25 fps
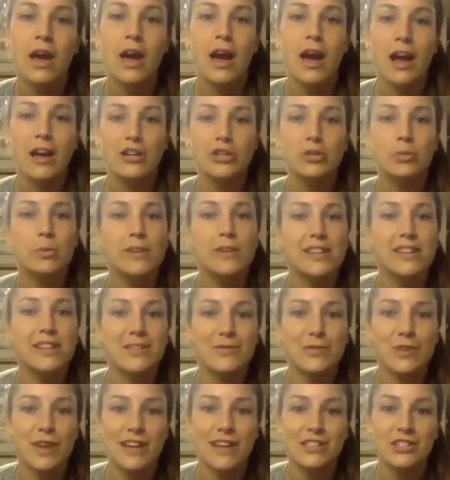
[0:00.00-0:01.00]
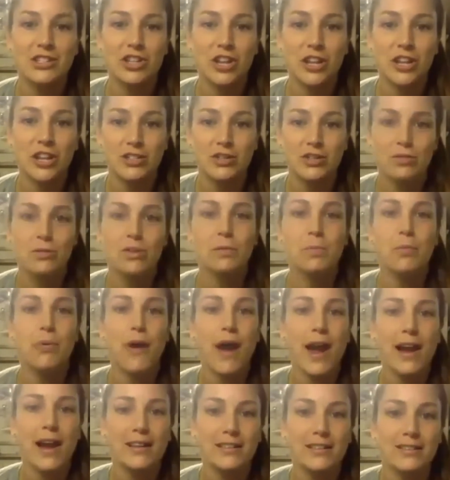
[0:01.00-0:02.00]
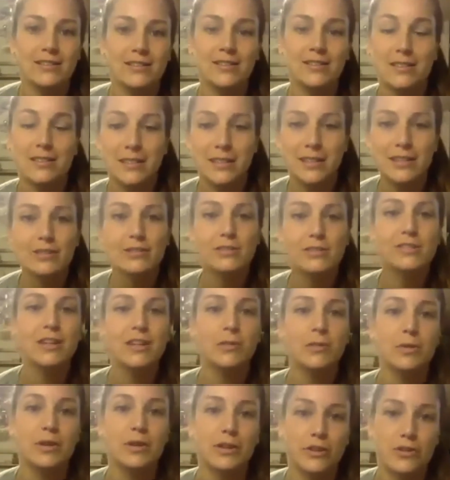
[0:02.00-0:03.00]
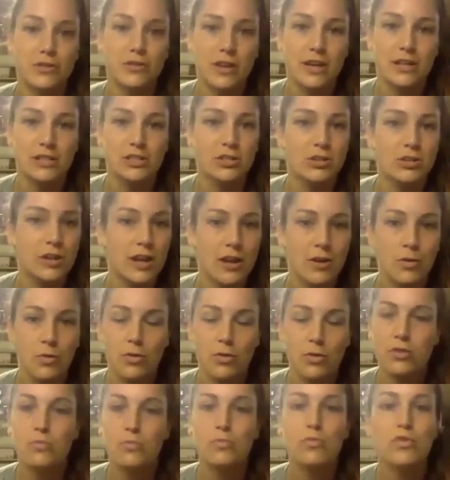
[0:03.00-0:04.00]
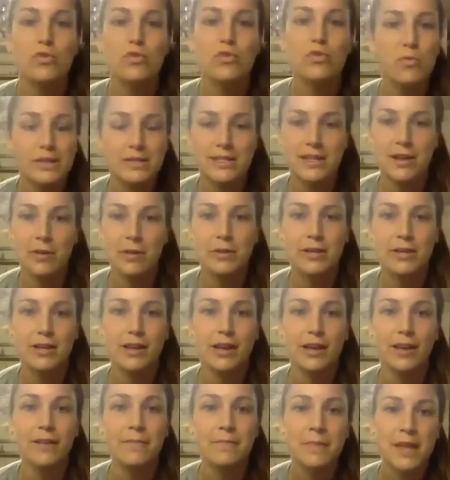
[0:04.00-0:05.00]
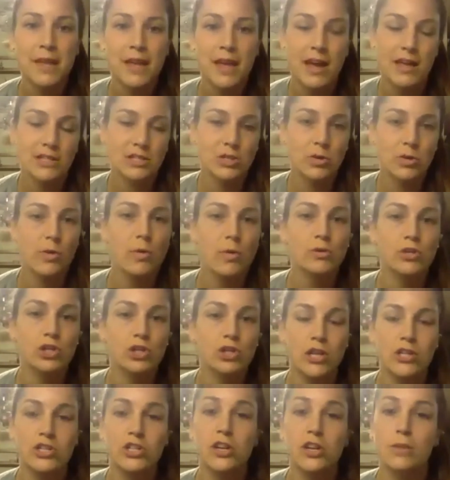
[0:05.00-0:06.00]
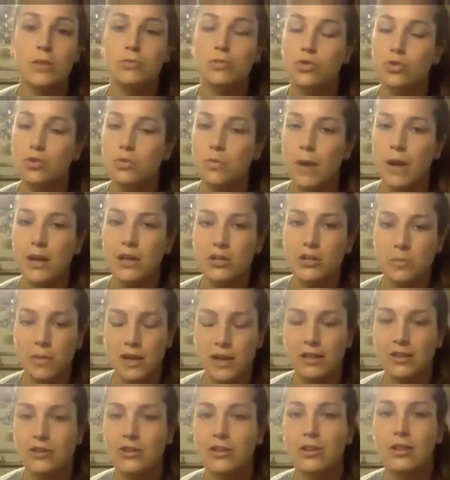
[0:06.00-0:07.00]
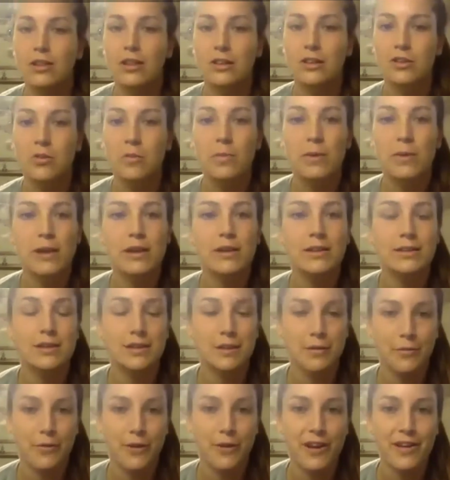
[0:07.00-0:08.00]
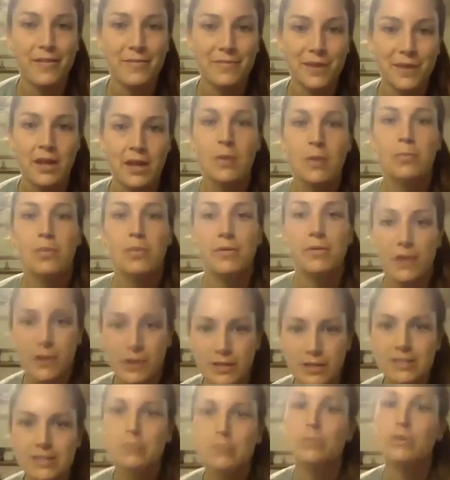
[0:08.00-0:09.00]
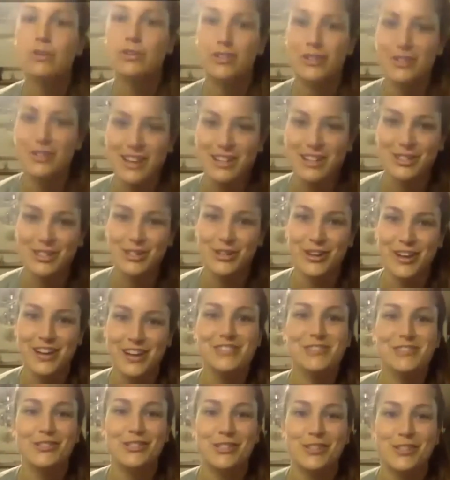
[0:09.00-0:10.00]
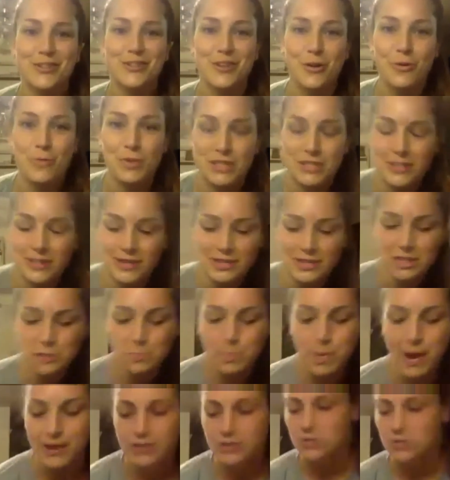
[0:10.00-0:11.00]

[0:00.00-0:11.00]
I just want to give you guys a chance to really practice the skills that we learned yesterday or the movements that we did. And so I won't change it up too much. Might look a little bit different, but very similar to yesterday, just to know what to expect,